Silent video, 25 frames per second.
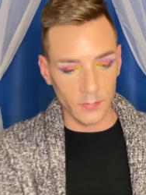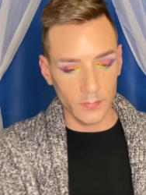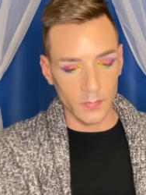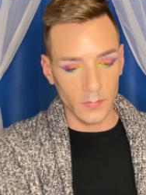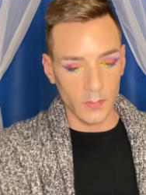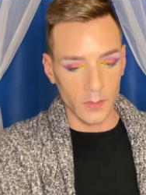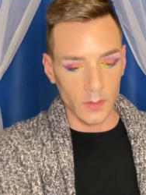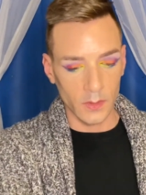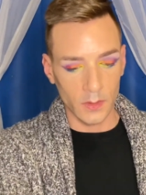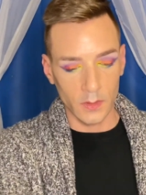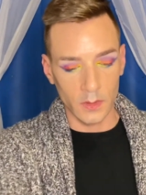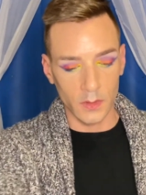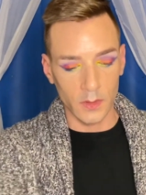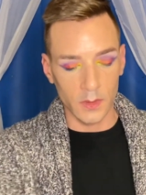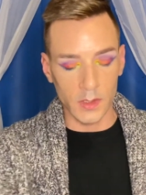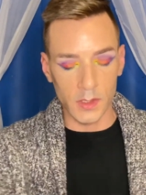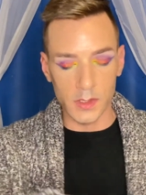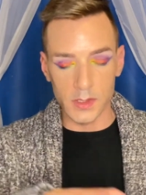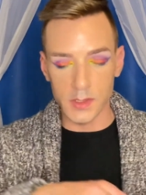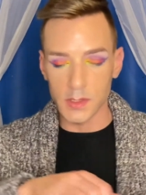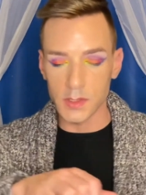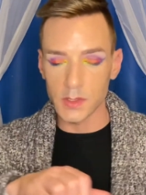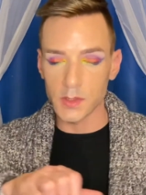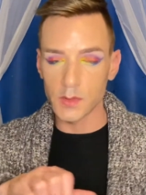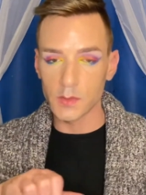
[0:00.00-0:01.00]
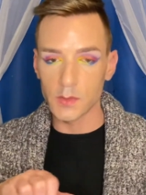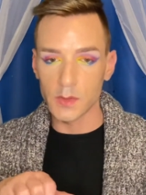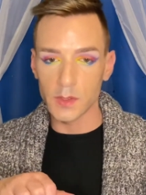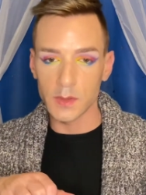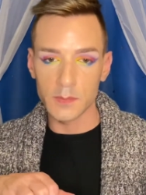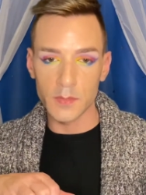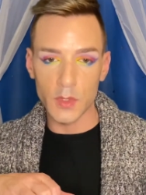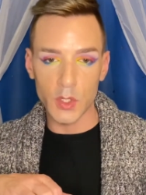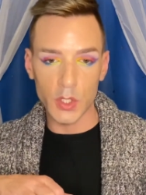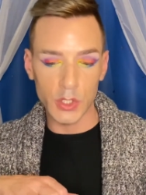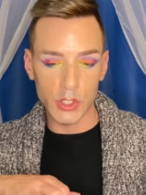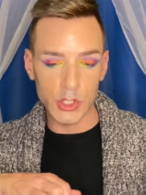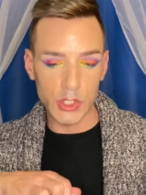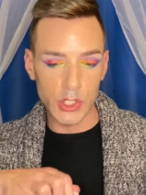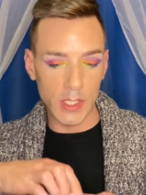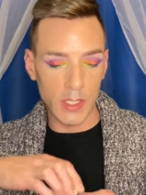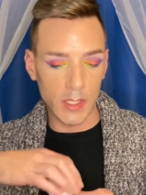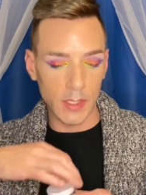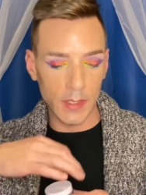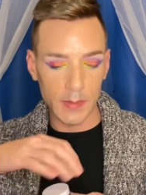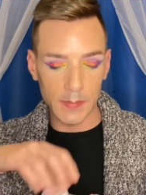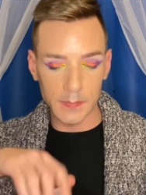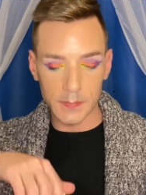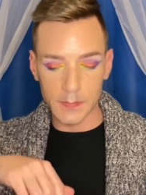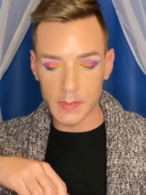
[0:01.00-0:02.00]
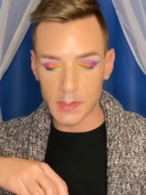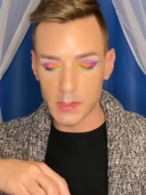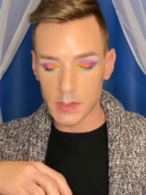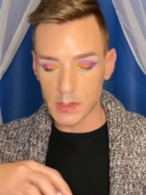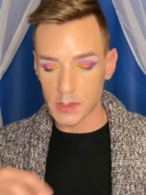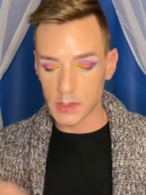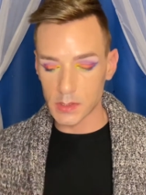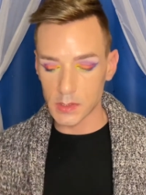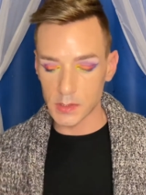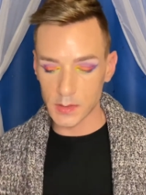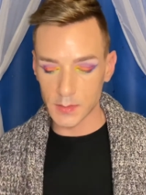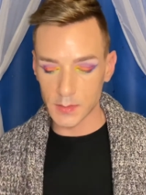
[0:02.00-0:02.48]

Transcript: Let's do the Marc Jacobs.